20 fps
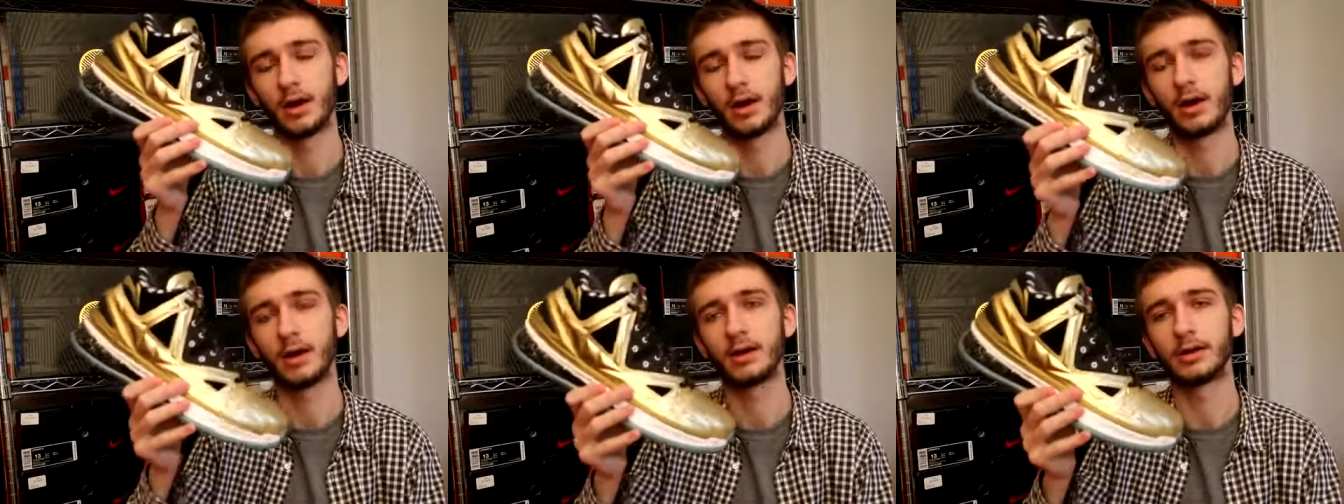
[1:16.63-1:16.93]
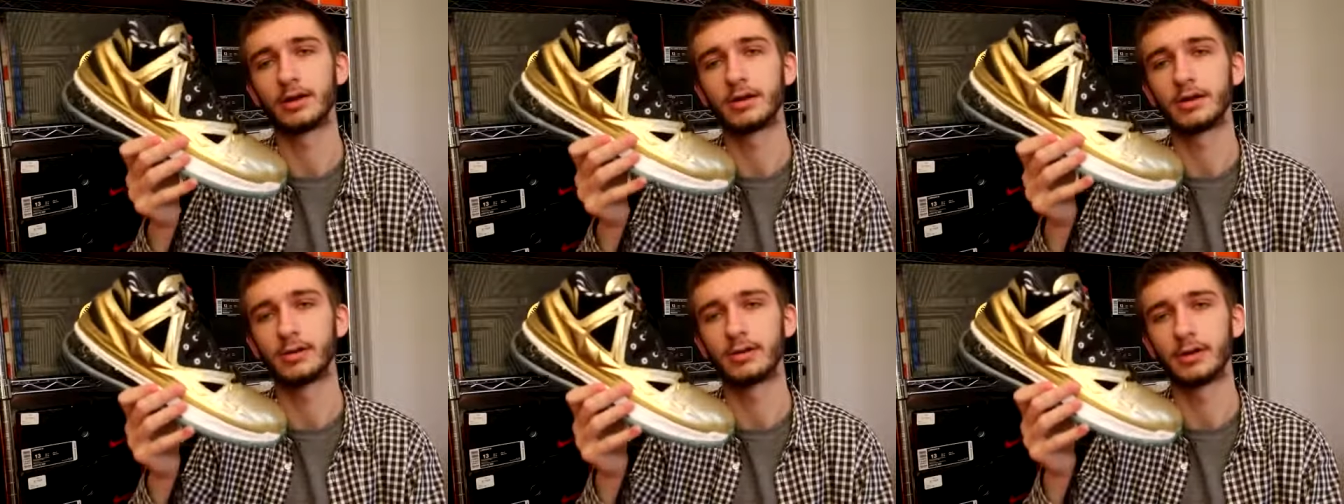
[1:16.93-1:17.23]

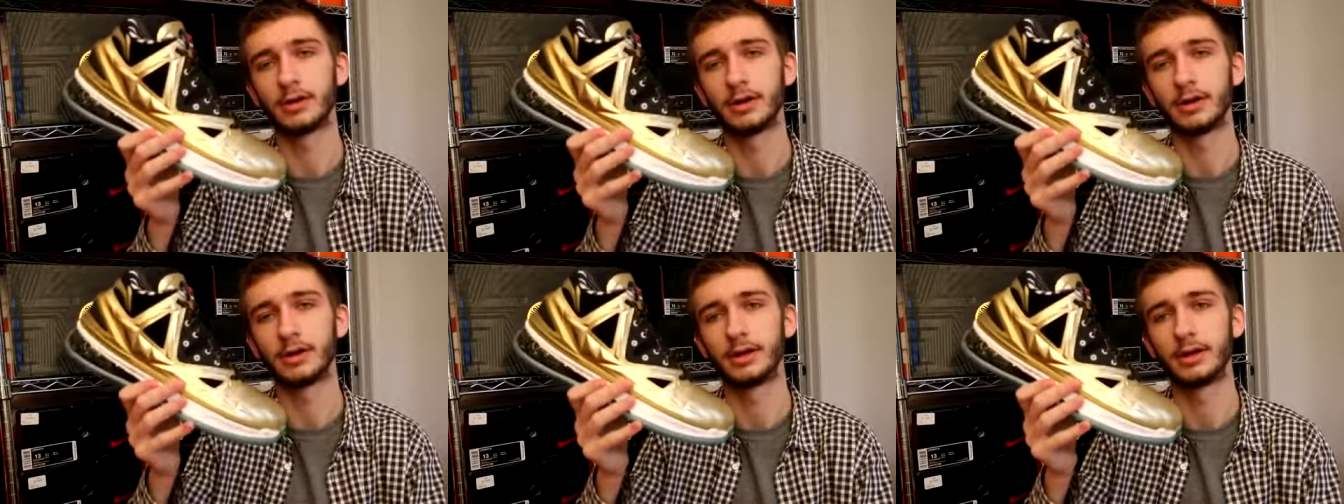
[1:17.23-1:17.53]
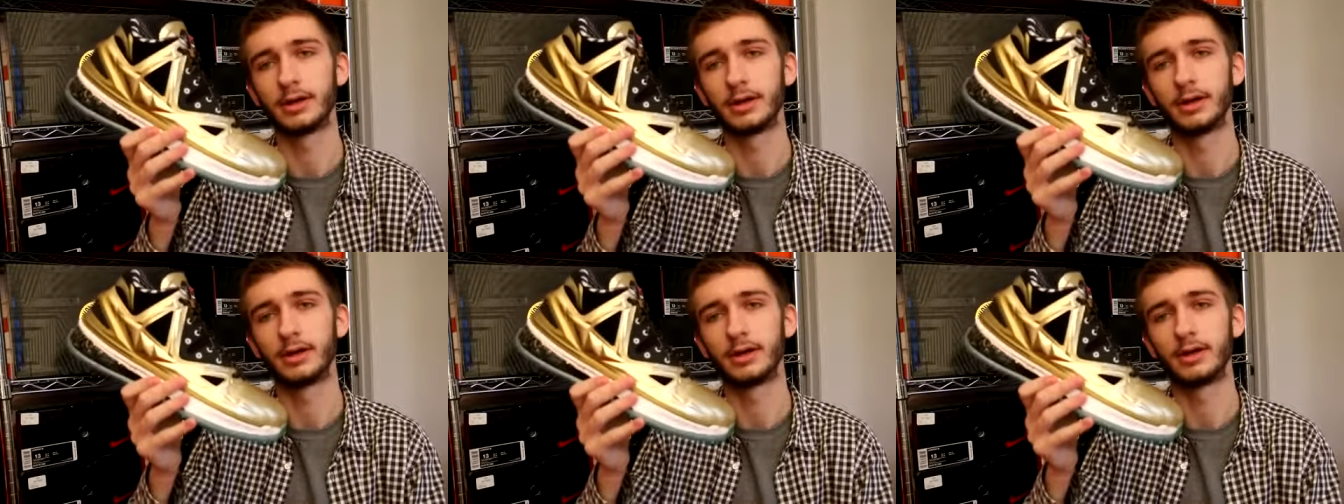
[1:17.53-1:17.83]
Encore
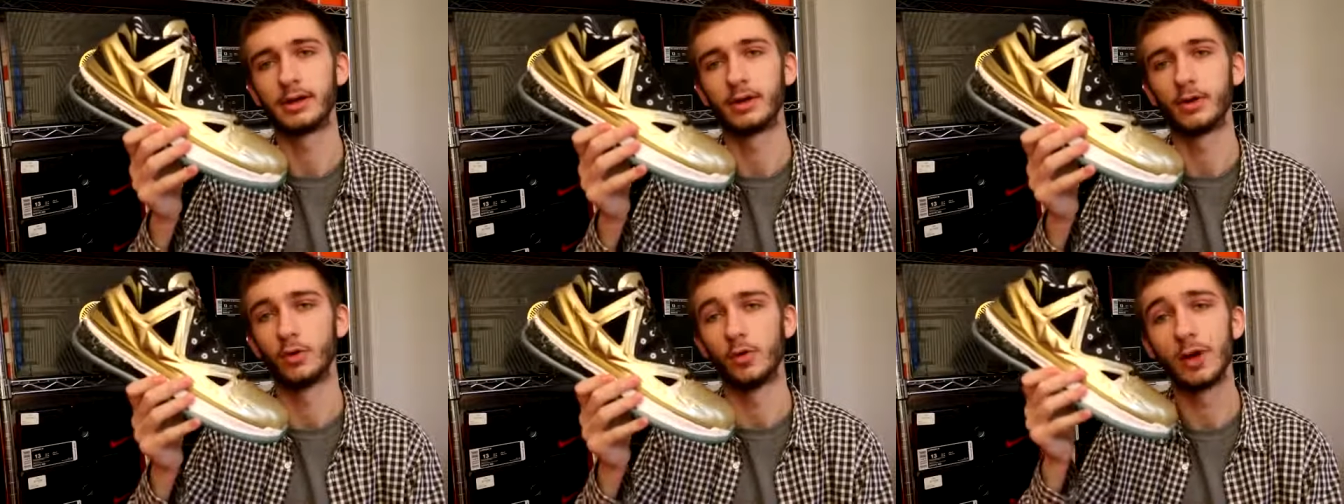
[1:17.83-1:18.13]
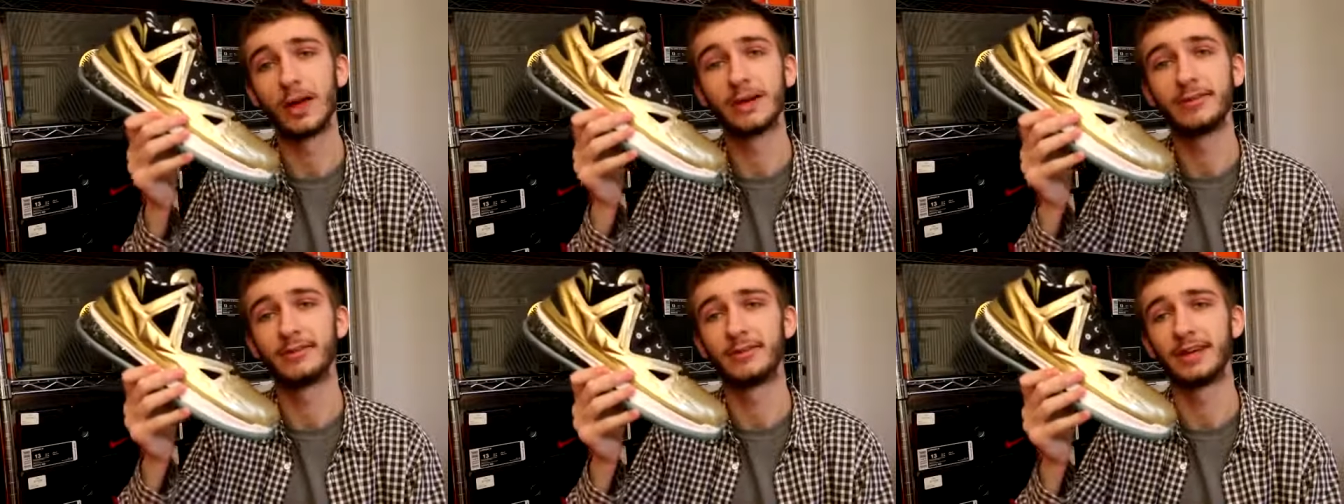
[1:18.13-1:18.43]

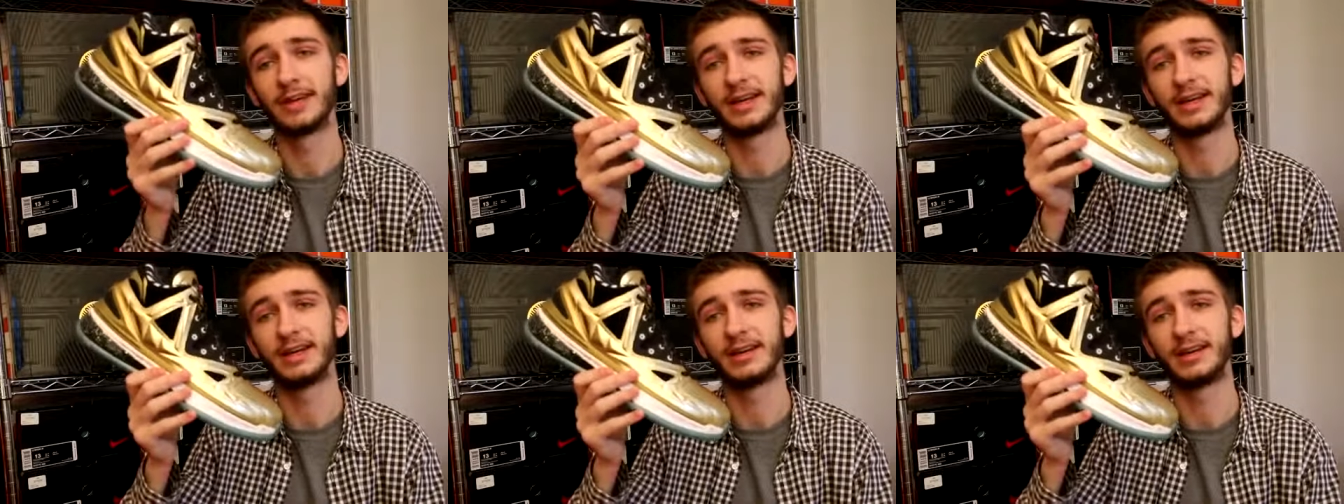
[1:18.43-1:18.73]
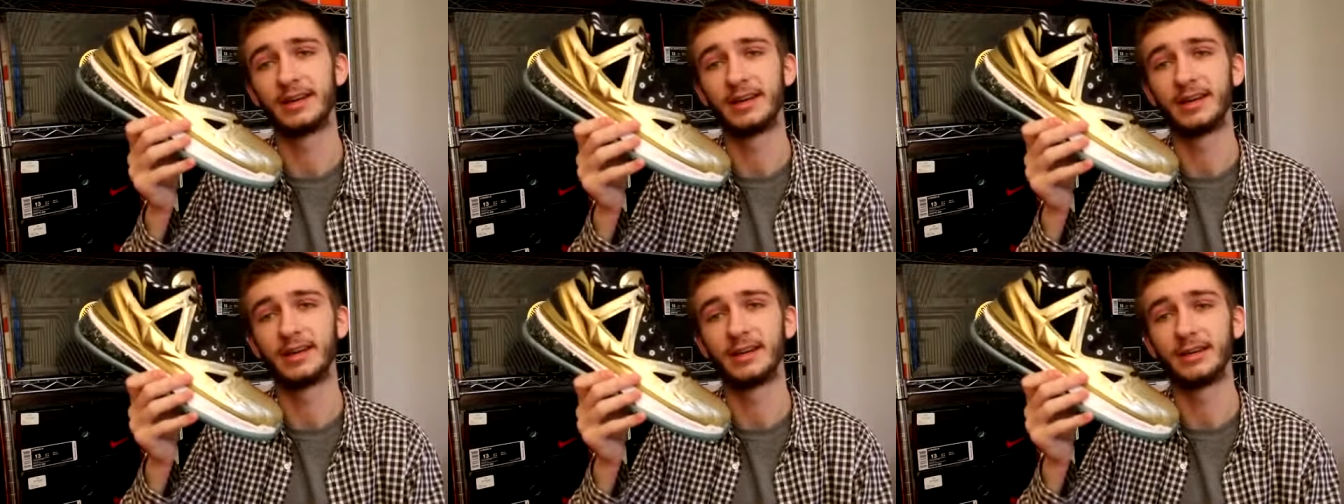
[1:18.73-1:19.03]
Way of Wade
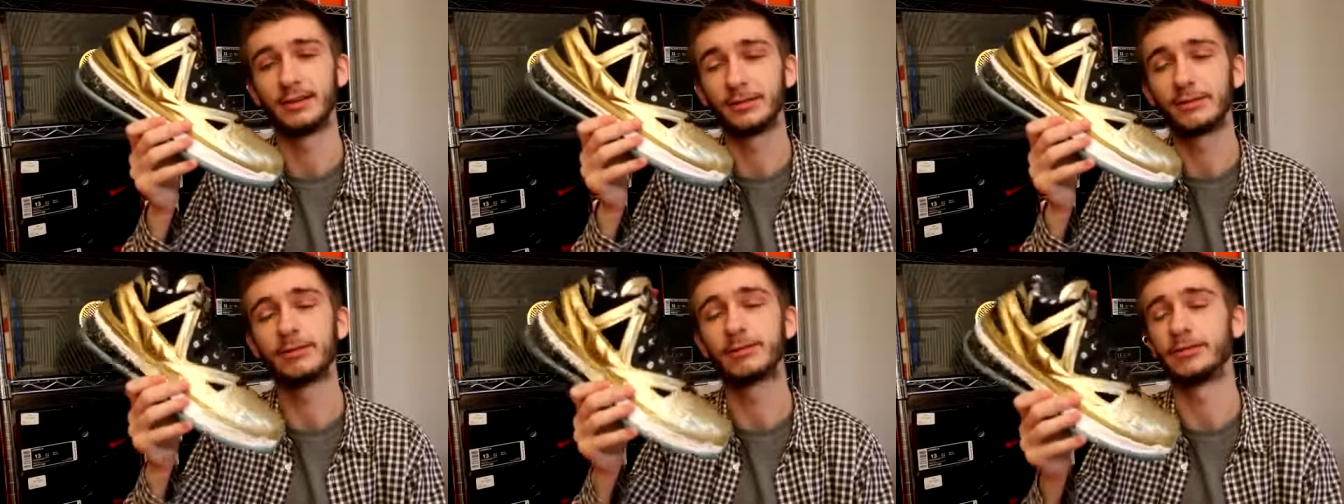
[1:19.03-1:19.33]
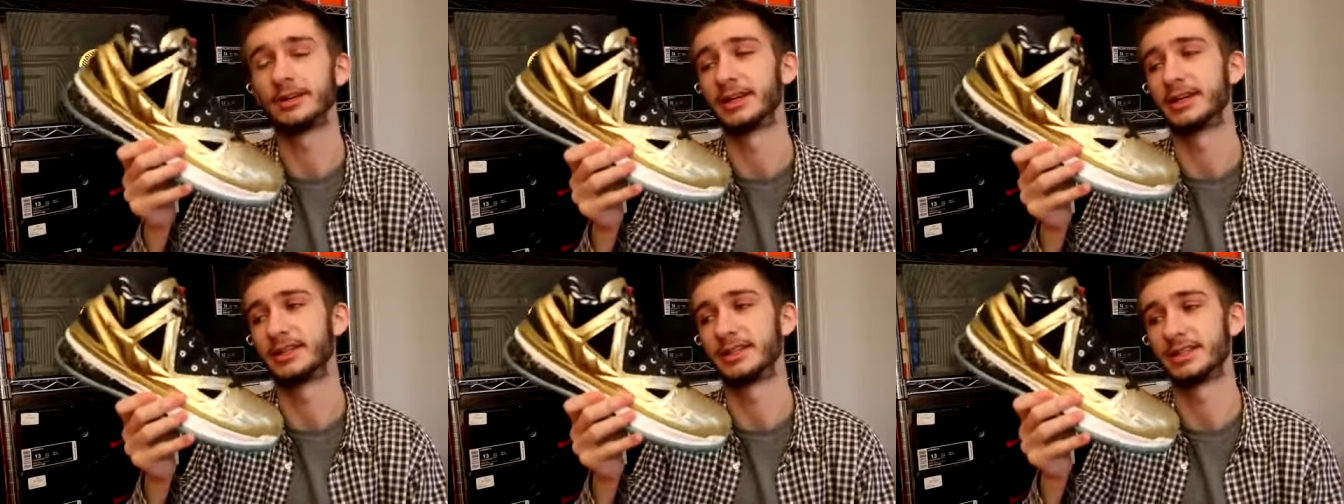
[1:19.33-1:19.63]

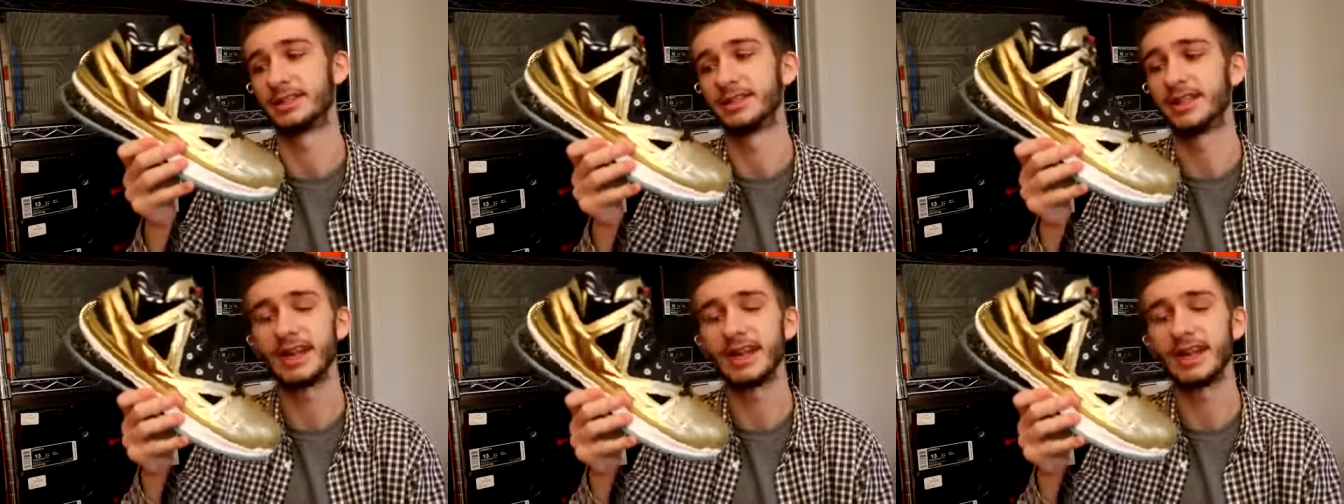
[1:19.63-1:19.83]
Gold Rush.